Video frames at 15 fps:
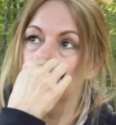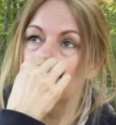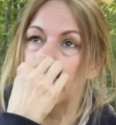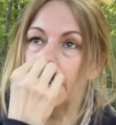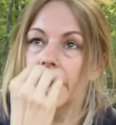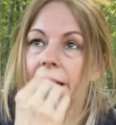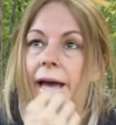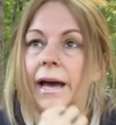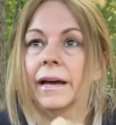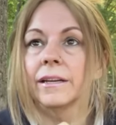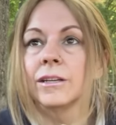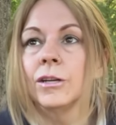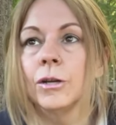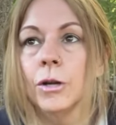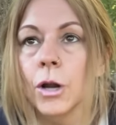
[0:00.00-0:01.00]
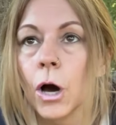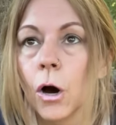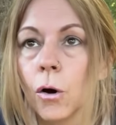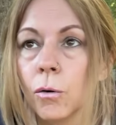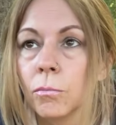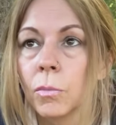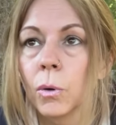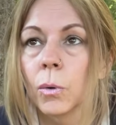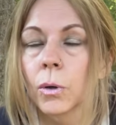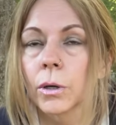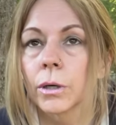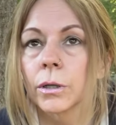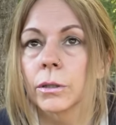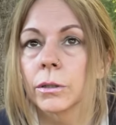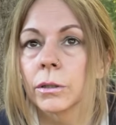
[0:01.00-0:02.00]
I had no
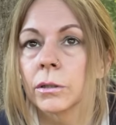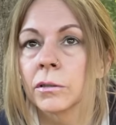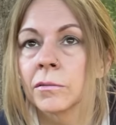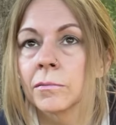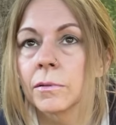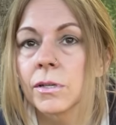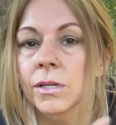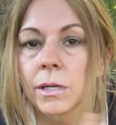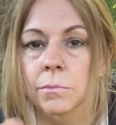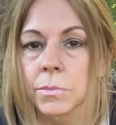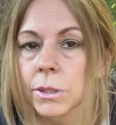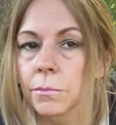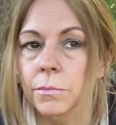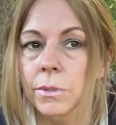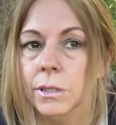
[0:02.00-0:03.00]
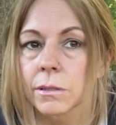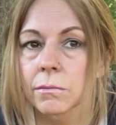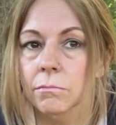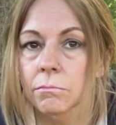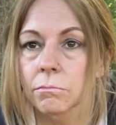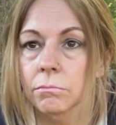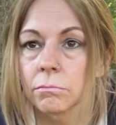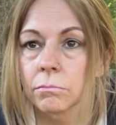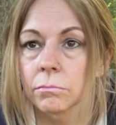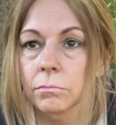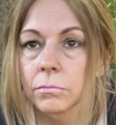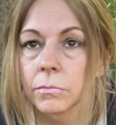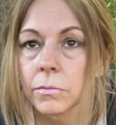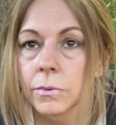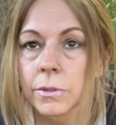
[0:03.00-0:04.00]
more symptoms,
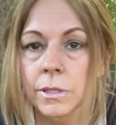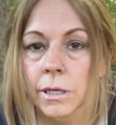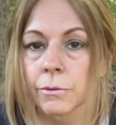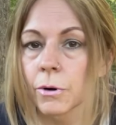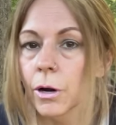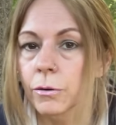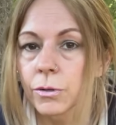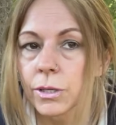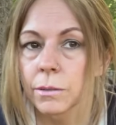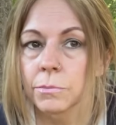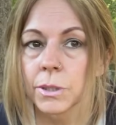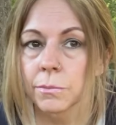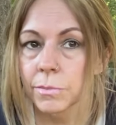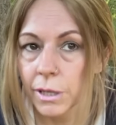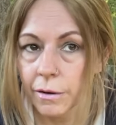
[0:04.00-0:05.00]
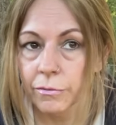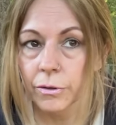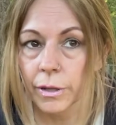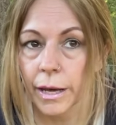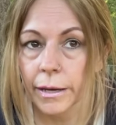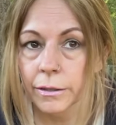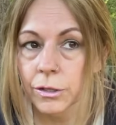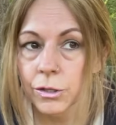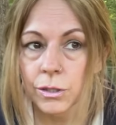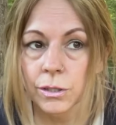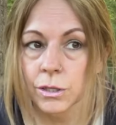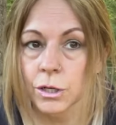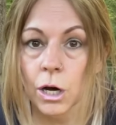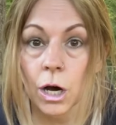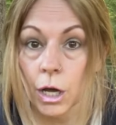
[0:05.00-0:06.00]
zero symptoms after that, just
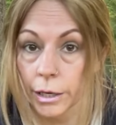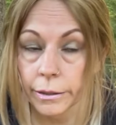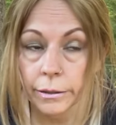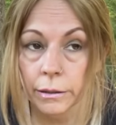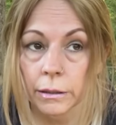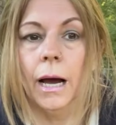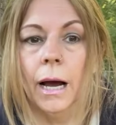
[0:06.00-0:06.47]
none.